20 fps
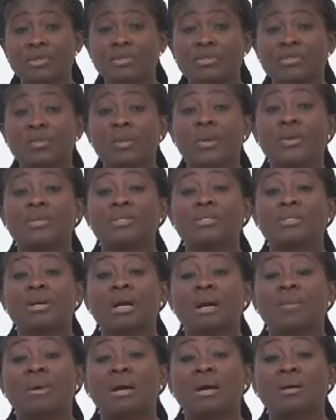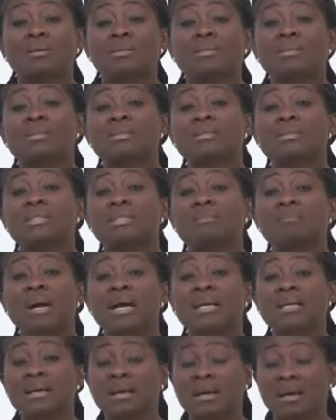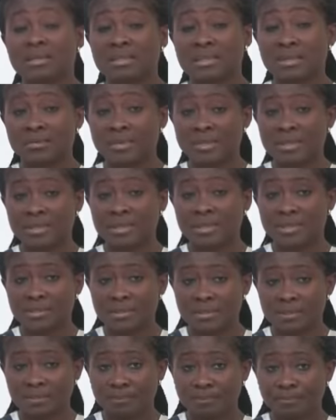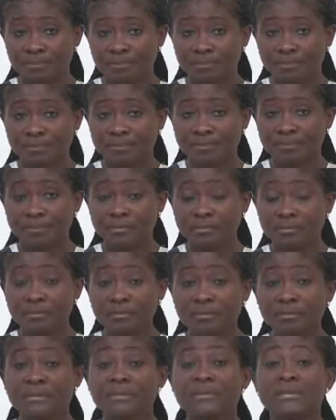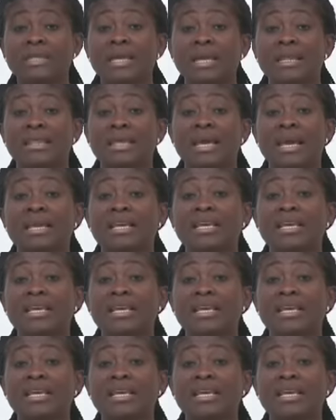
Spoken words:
So when you talk about demand characteristics, they are